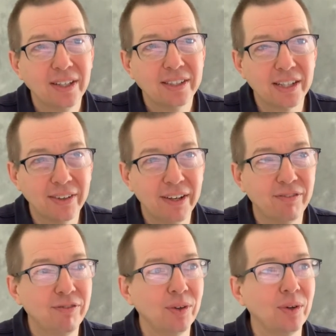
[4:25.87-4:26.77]
So
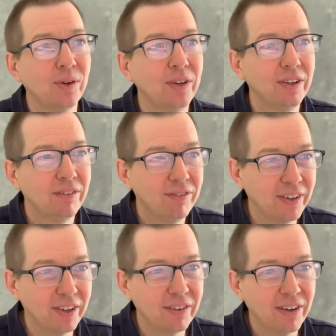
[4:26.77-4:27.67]
f4,
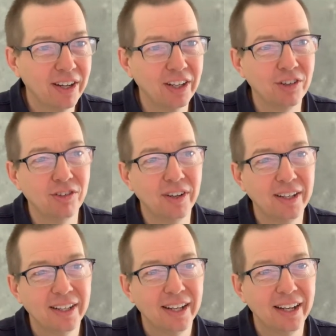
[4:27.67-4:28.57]

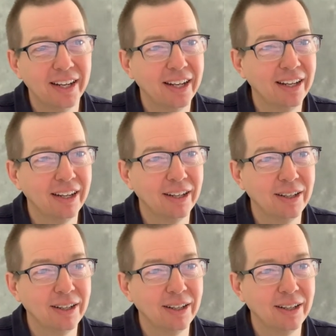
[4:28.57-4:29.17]
500, and then